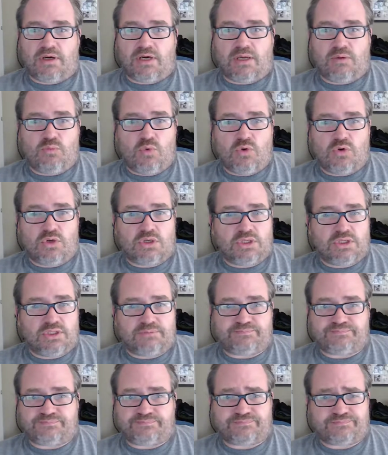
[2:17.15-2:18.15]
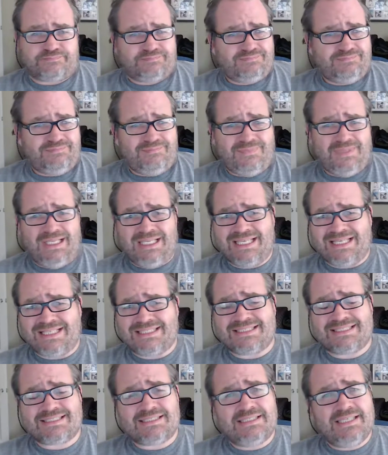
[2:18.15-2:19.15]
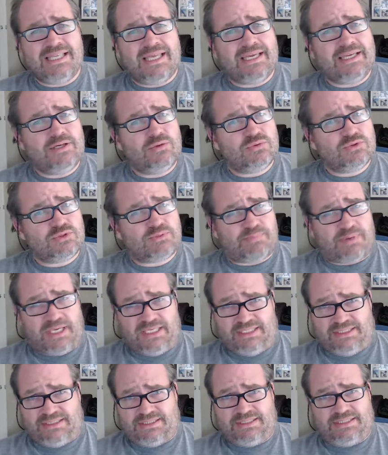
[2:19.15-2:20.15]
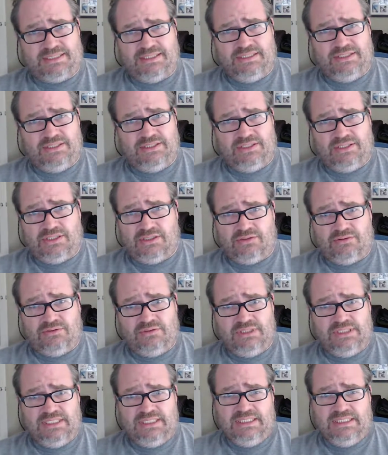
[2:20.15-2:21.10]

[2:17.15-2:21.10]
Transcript: I walk at like a snail's pace, you know,